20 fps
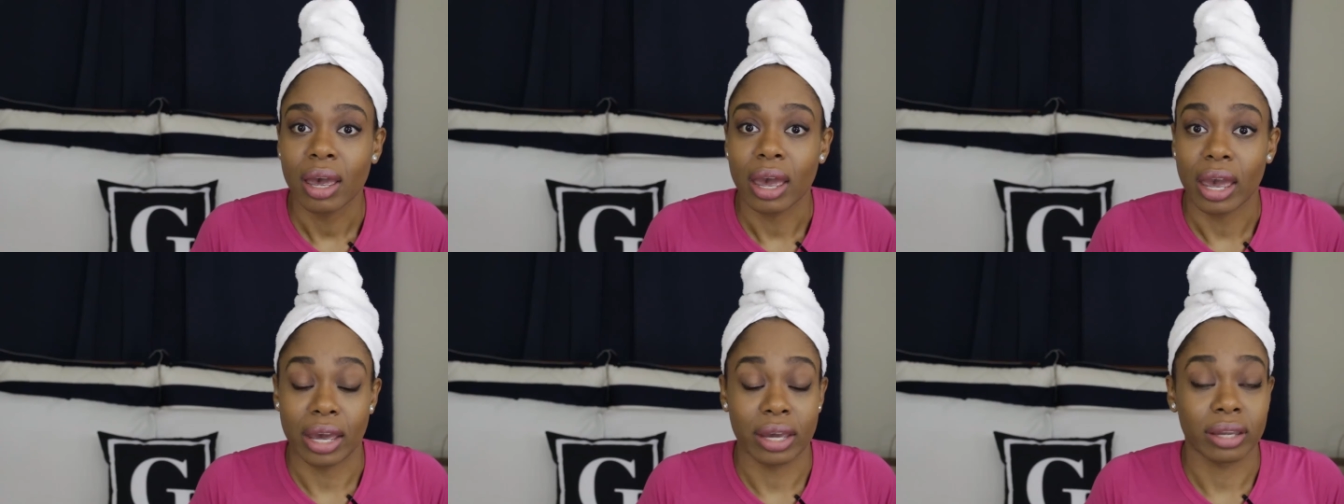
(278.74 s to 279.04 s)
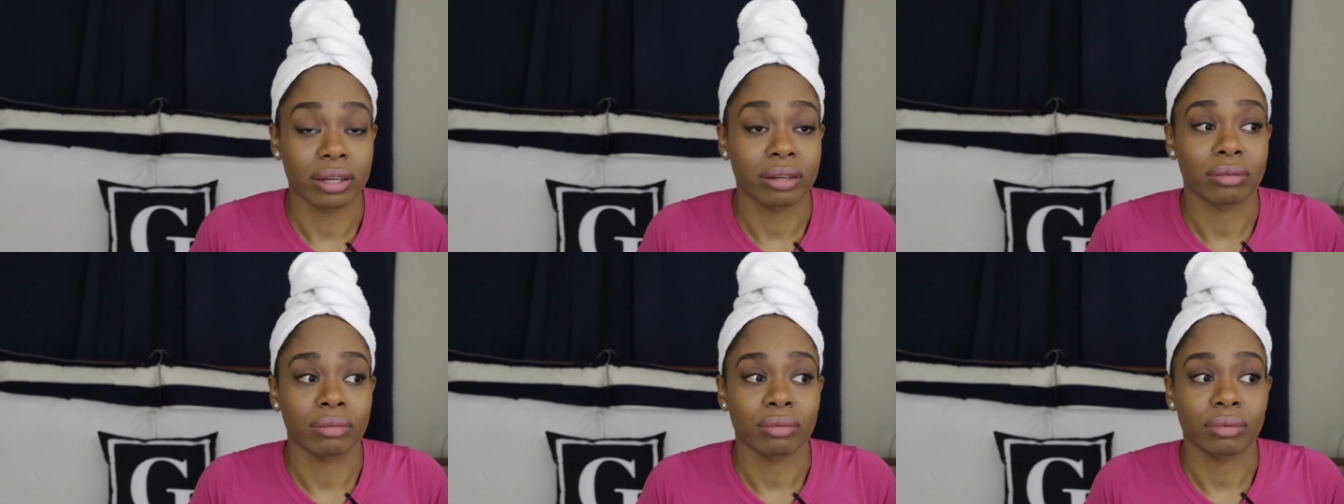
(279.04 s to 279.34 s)

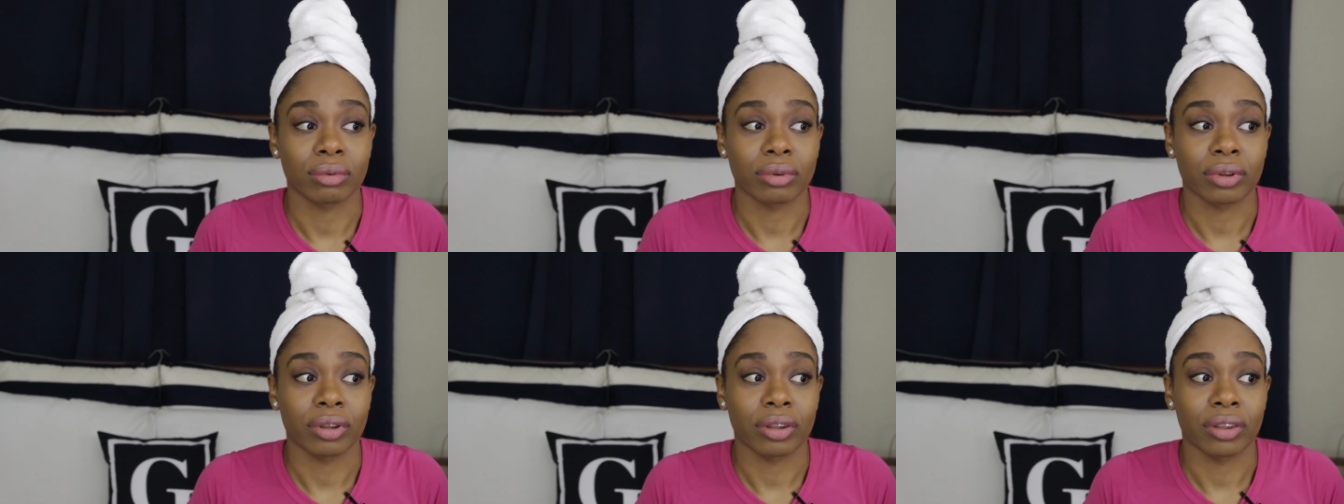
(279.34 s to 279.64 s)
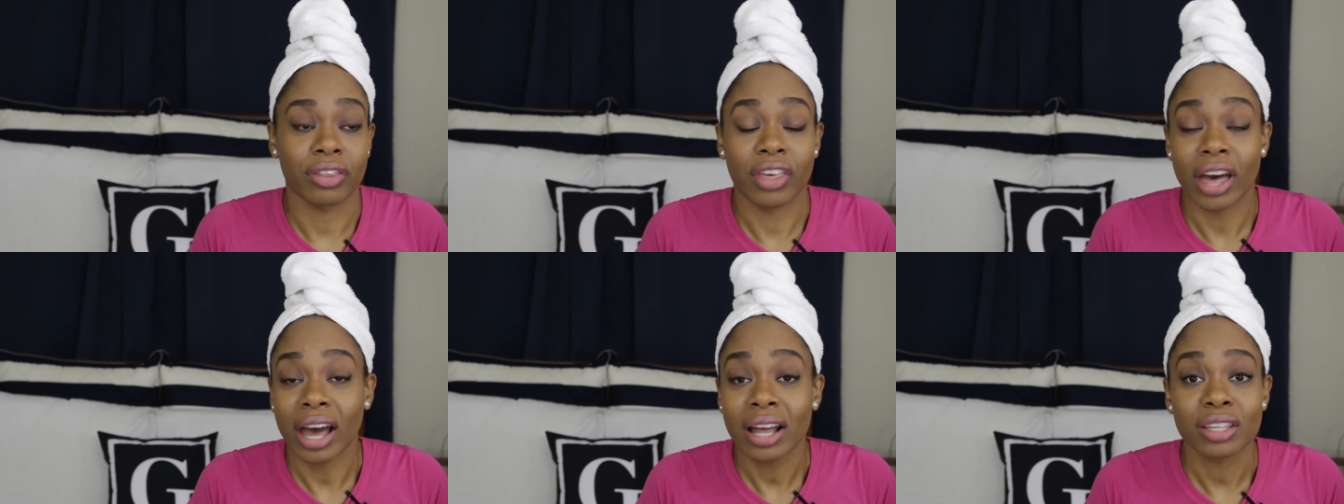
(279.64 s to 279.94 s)
And
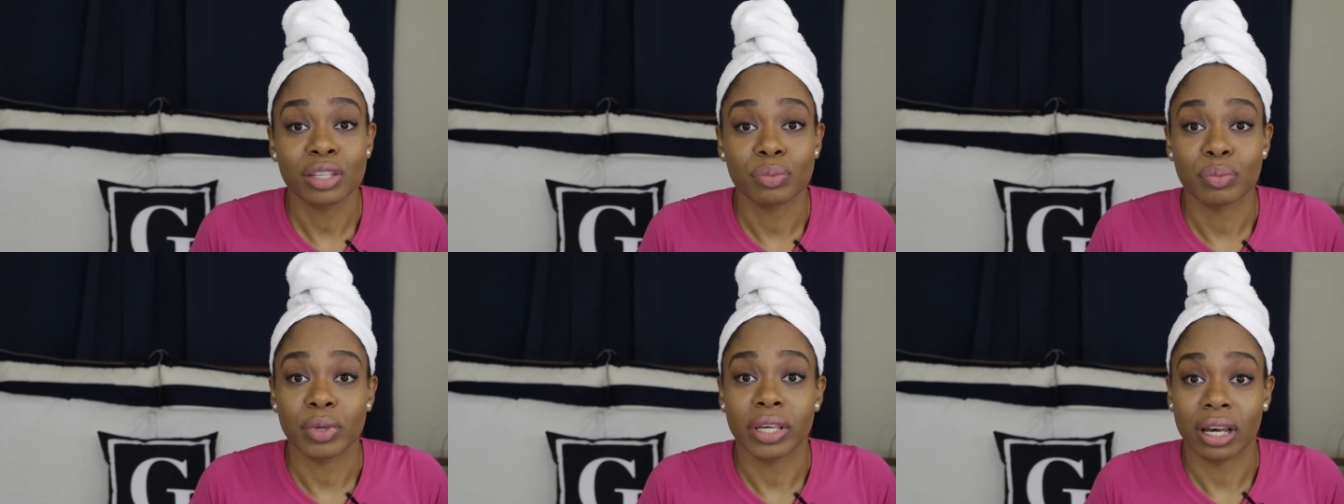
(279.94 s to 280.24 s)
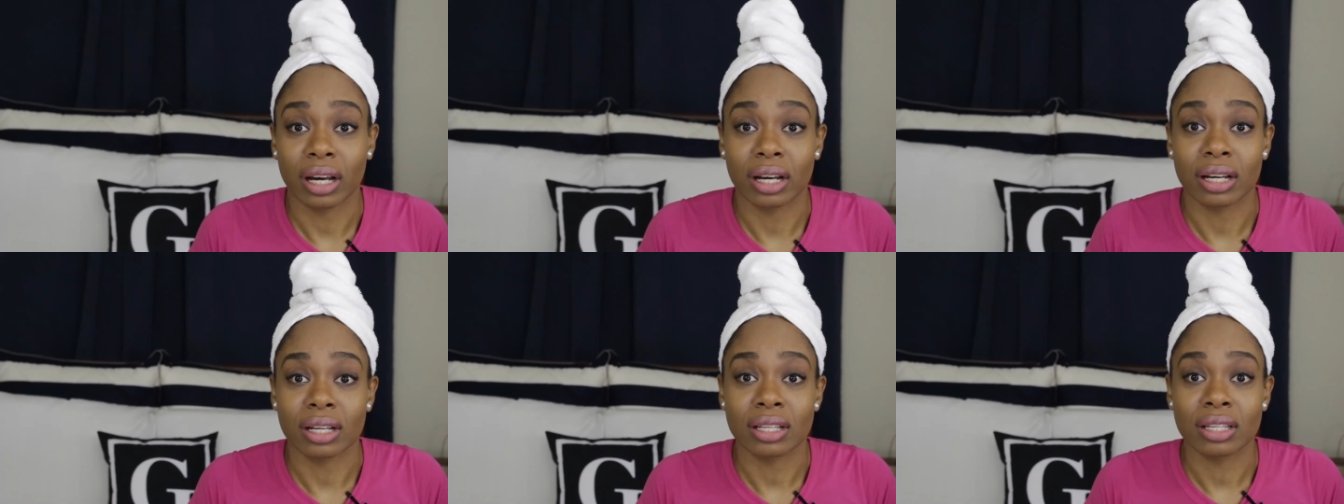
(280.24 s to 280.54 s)
that's
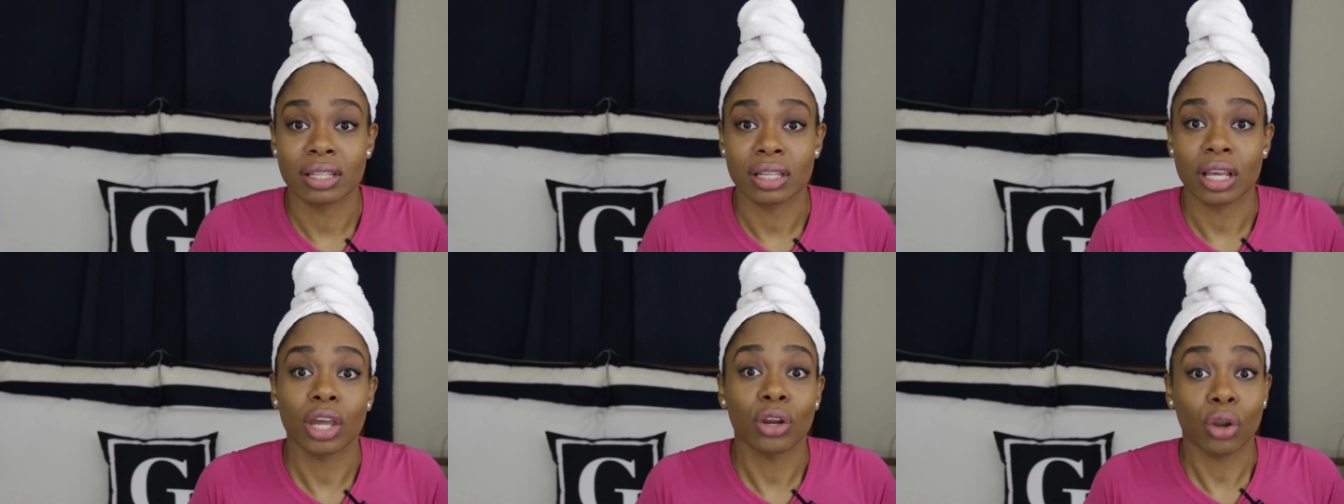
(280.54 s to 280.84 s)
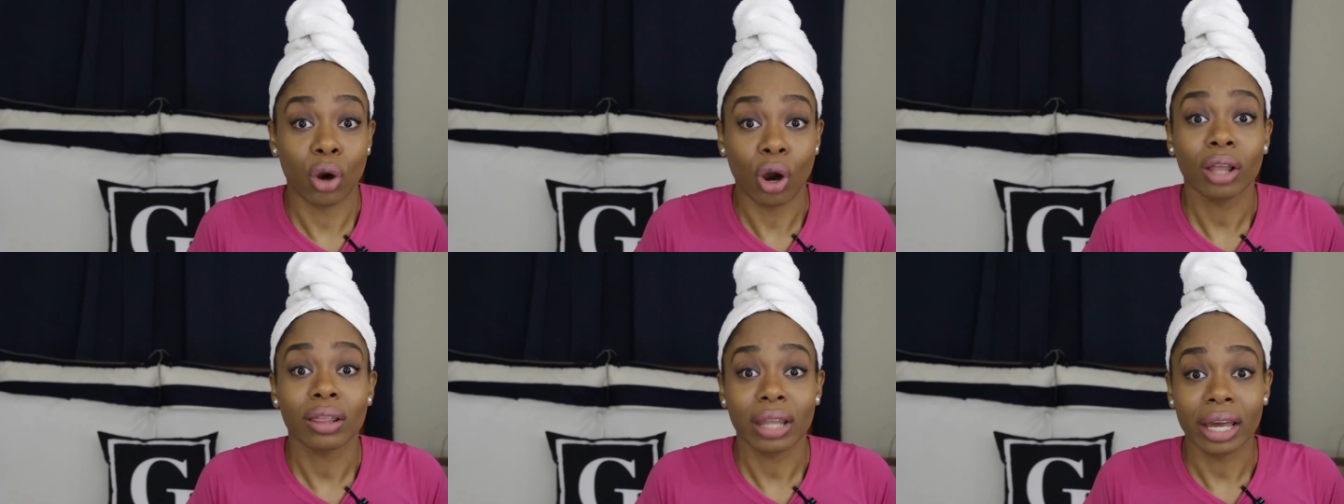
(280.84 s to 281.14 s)
because, in
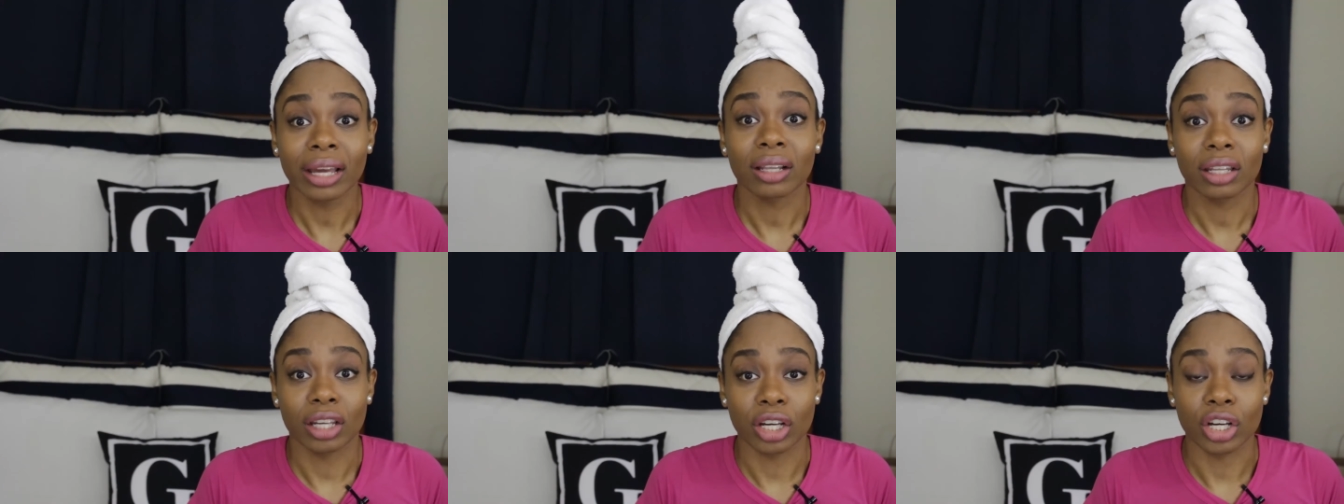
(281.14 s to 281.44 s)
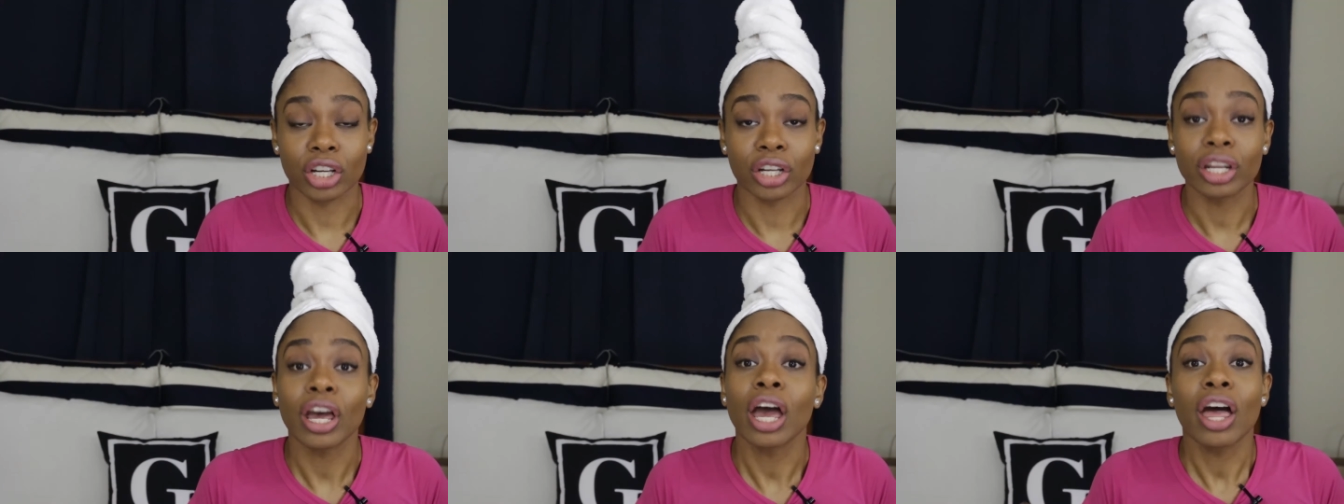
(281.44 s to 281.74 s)
all
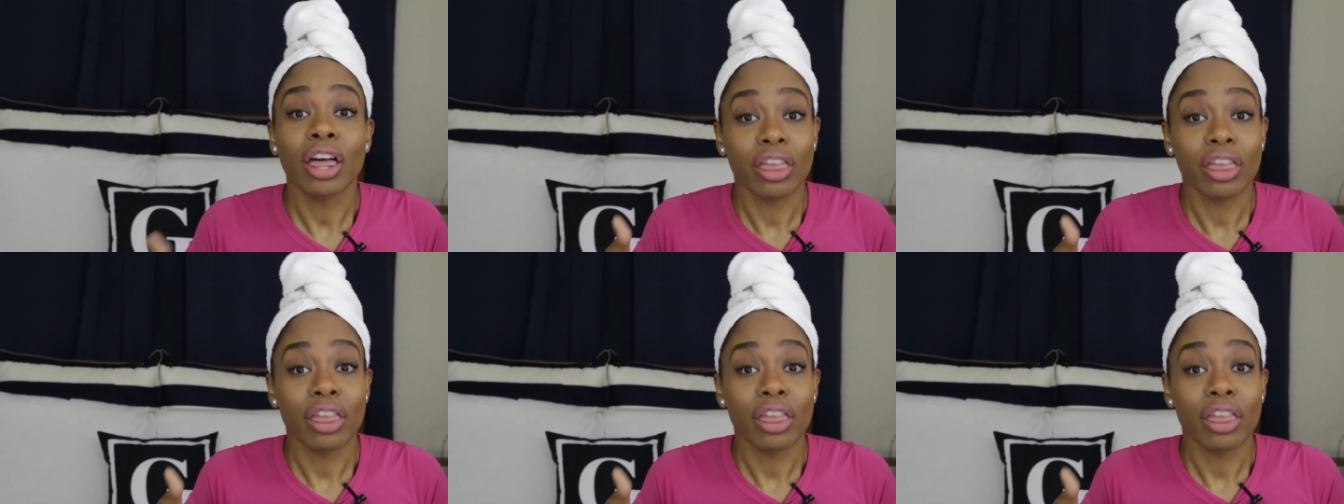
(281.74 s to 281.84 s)
likelihood,